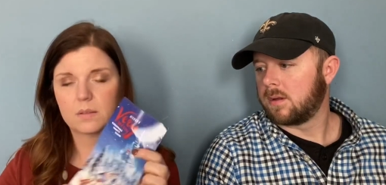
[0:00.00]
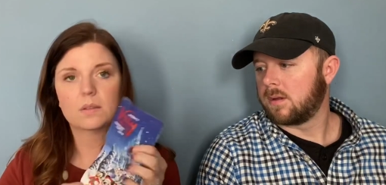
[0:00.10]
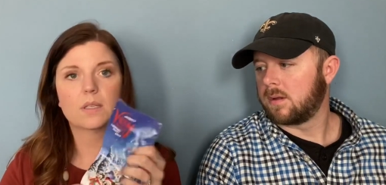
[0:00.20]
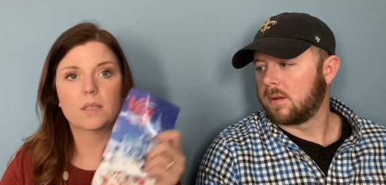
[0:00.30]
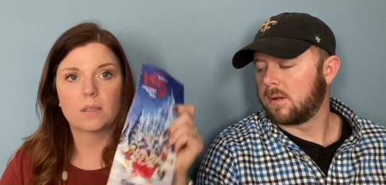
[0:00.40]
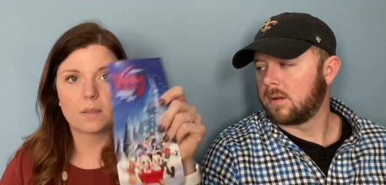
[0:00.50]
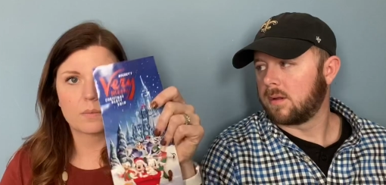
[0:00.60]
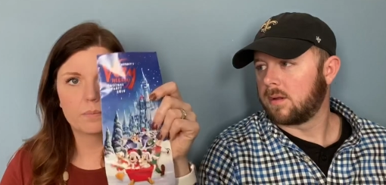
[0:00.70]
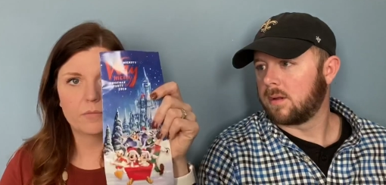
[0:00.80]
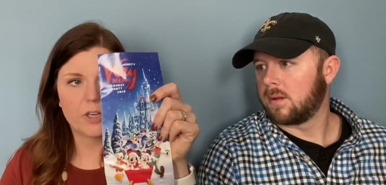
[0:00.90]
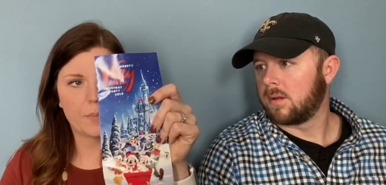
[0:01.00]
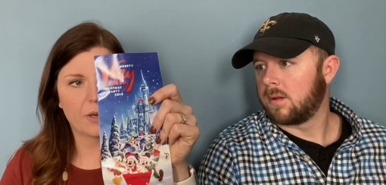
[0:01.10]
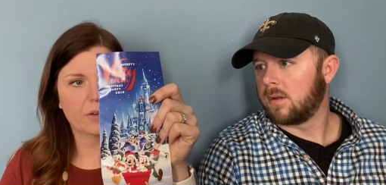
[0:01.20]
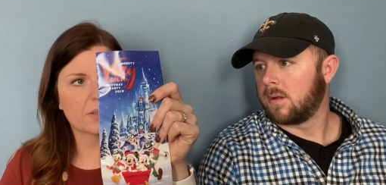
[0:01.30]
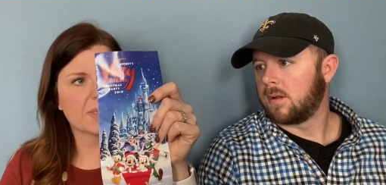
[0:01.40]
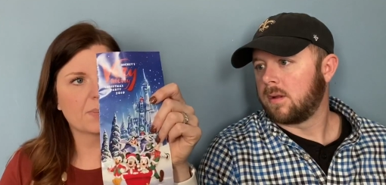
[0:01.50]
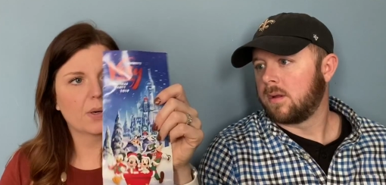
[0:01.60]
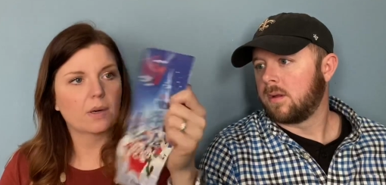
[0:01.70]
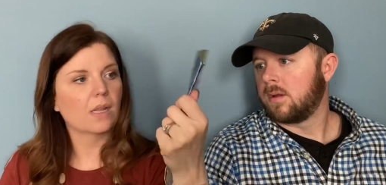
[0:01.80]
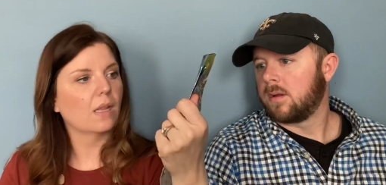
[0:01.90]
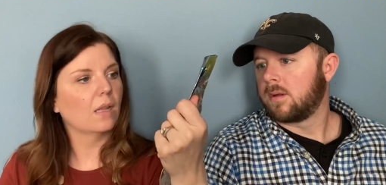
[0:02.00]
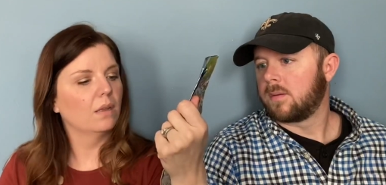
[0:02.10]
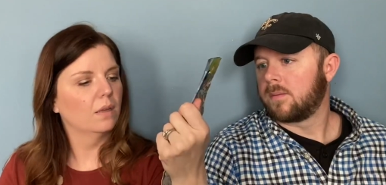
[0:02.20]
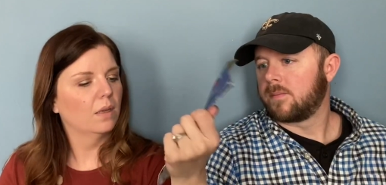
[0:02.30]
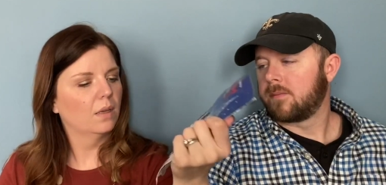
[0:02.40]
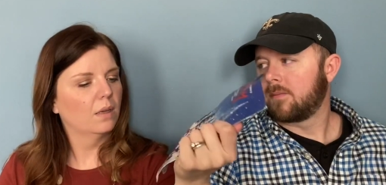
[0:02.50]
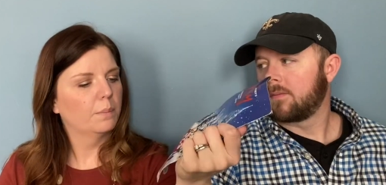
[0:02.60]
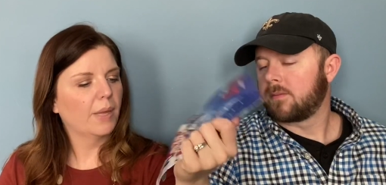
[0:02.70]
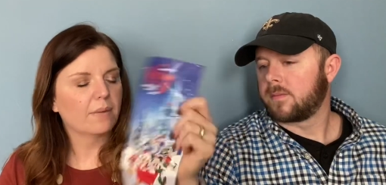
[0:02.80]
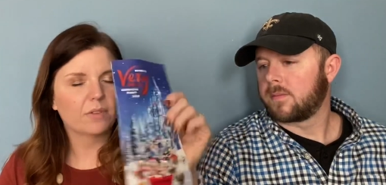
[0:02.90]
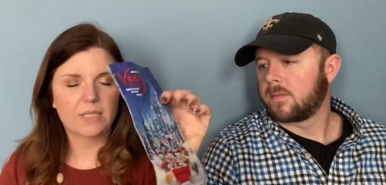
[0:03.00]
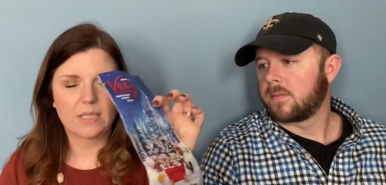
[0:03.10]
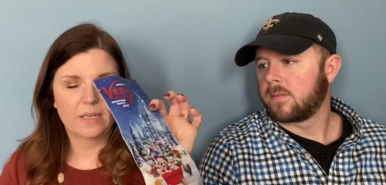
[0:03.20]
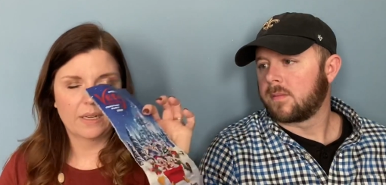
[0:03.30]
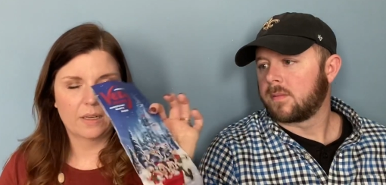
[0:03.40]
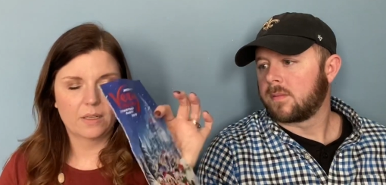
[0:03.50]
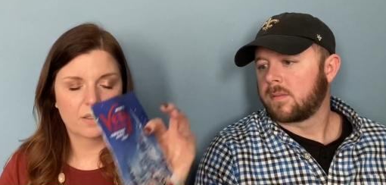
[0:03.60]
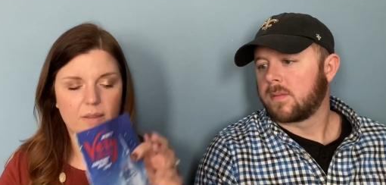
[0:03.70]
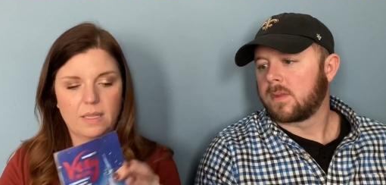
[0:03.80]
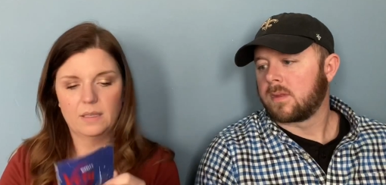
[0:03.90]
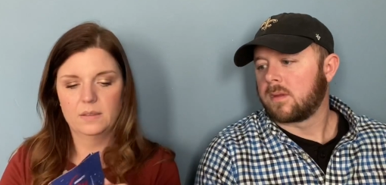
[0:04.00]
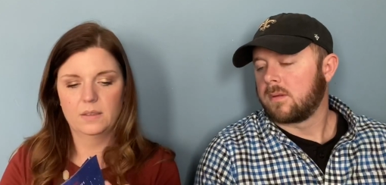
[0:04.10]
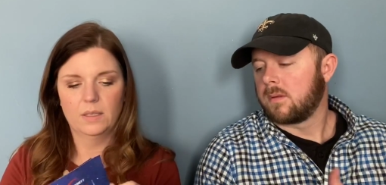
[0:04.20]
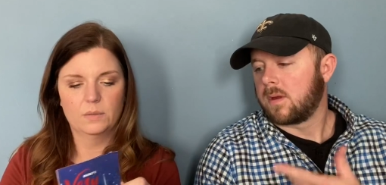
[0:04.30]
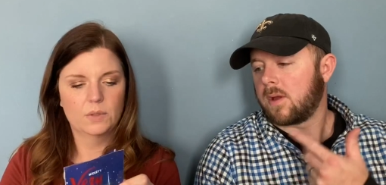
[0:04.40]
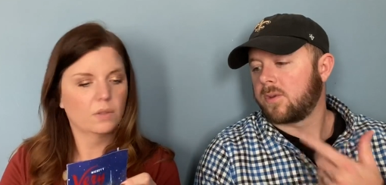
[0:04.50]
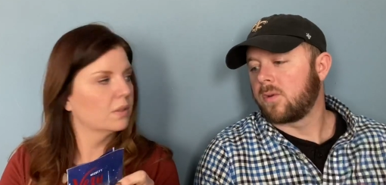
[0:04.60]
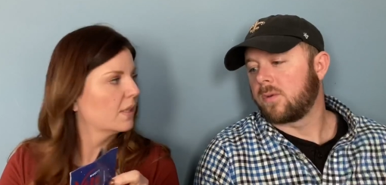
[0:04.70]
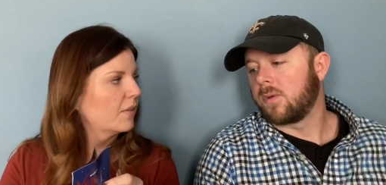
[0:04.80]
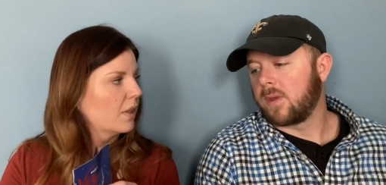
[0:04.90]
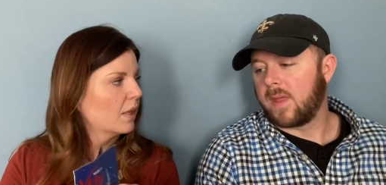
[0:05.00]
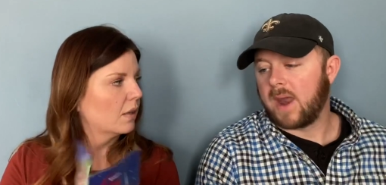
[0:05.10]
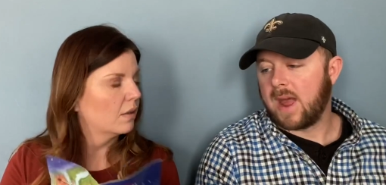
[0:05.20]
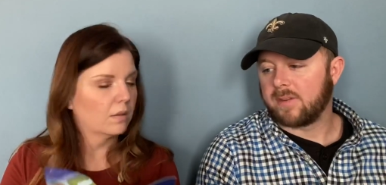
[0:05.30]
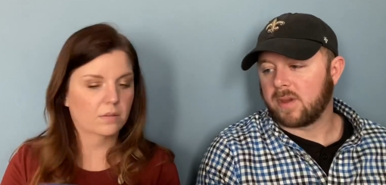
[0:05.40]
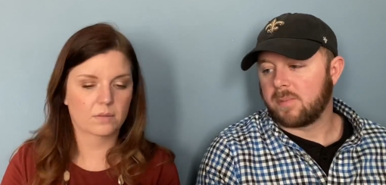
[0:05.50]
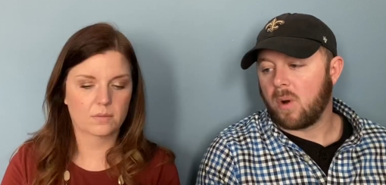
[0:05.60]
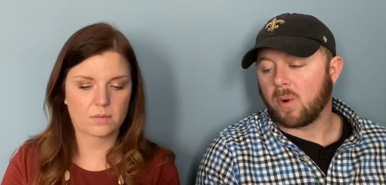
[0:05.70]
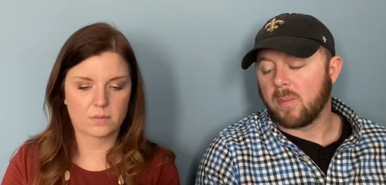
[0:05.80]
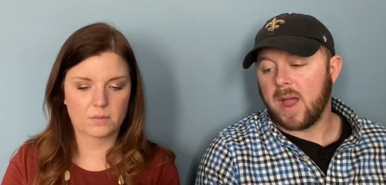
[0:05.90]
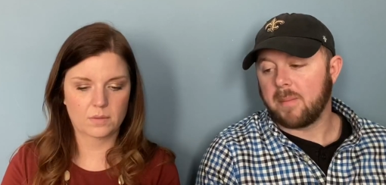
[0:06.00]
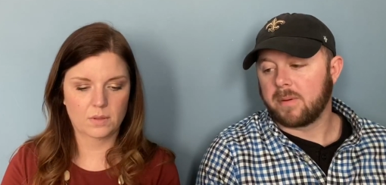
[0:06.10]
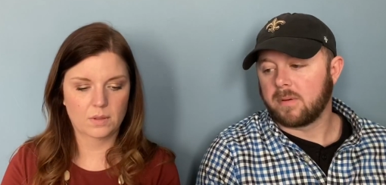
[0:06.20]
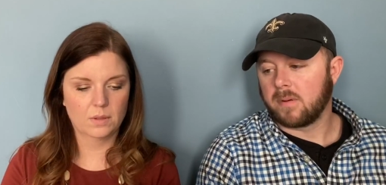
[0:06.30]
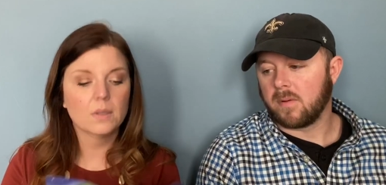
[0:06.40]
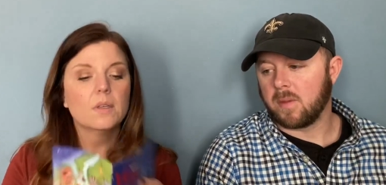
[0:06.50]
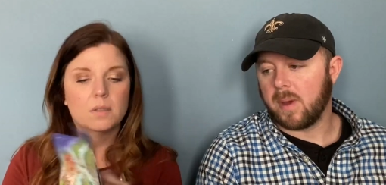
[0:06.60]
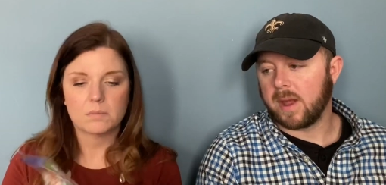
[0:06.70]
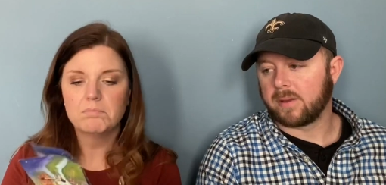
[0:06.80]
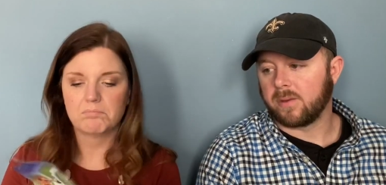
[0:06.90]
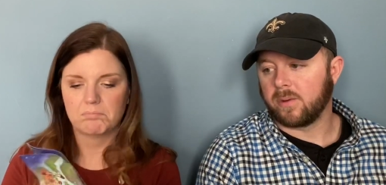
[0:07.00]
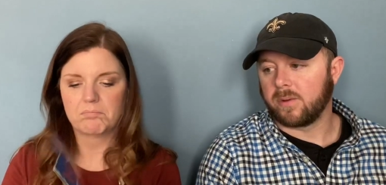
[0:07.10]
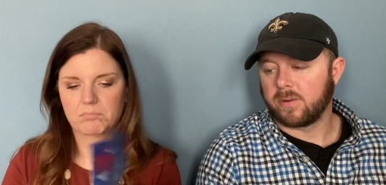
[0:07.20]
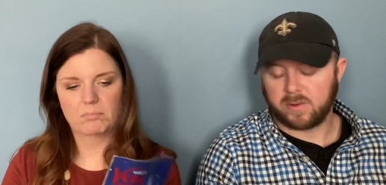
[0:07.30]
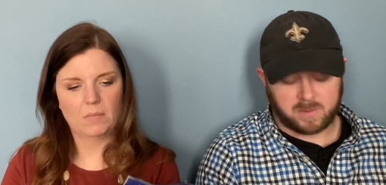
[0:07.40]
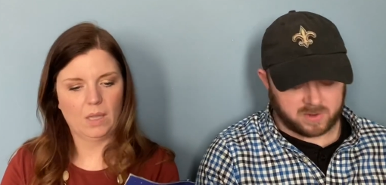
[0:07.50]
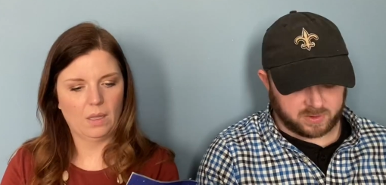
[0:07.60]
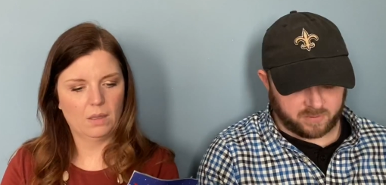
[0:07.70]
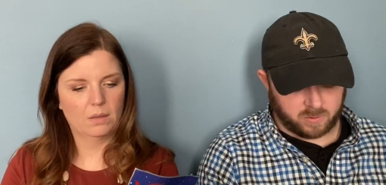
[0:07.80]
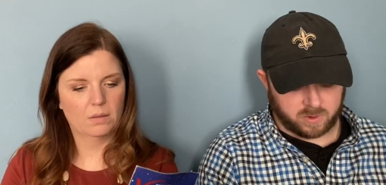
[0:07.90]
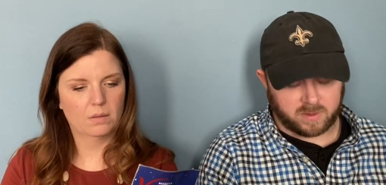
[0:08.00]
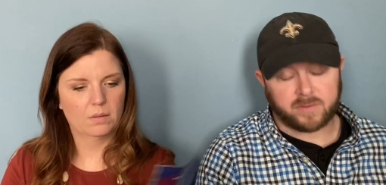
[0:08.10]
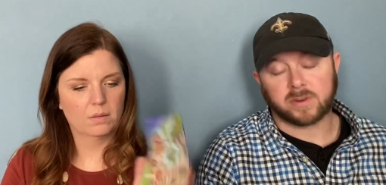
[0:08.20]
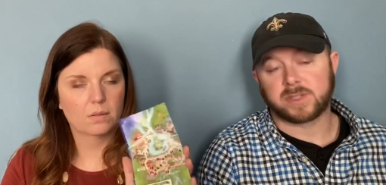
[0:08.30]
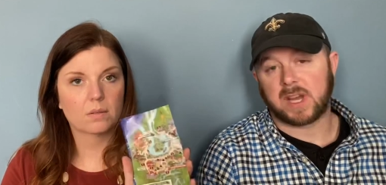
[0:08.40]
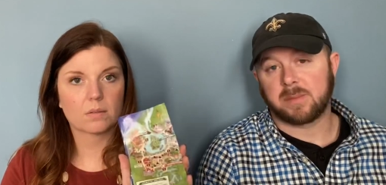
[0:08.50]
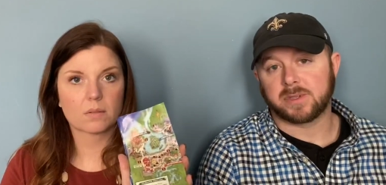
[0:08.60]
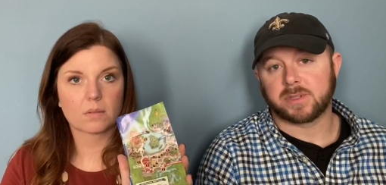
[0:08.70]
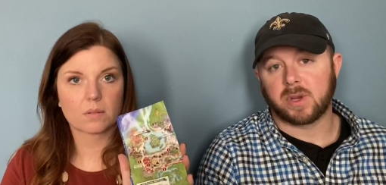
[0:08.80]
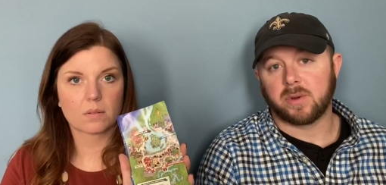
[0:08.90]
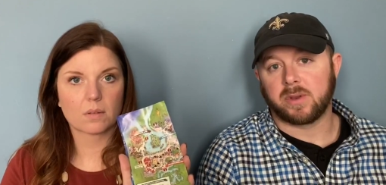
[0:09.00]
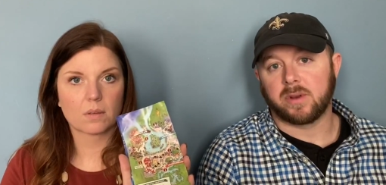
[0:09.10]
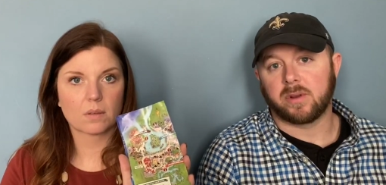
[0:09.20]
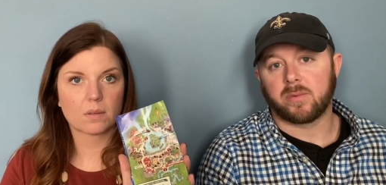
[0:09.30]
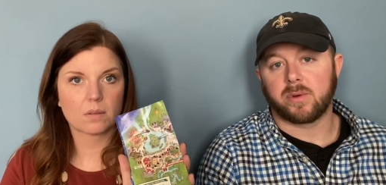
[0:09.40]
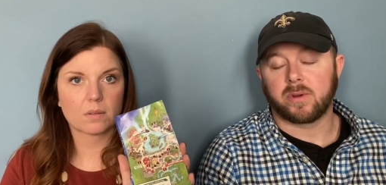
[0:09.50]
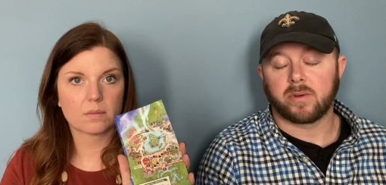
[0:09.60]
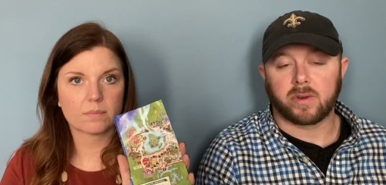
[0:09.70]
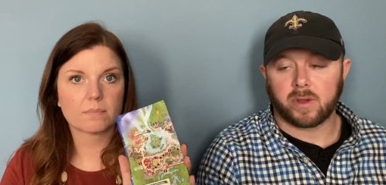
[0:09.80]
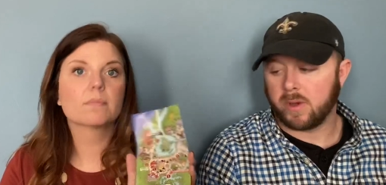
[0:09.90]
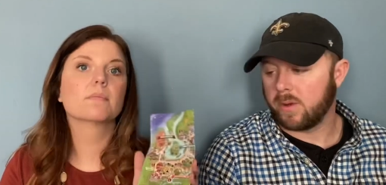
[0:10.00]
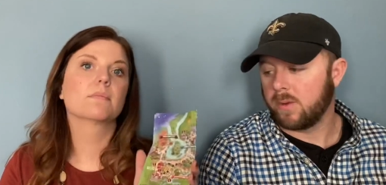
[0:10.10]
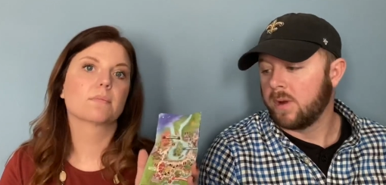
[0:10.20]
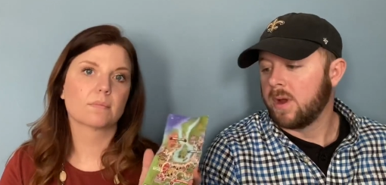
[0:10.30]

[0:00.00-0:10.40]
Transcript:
Speaker 1: the Very Merry Christmas Party pamphlet in here that also good
Speaker 2: that it has a park map on the back too especially yeah. if you're one of the first timers going you don't know where you're going to go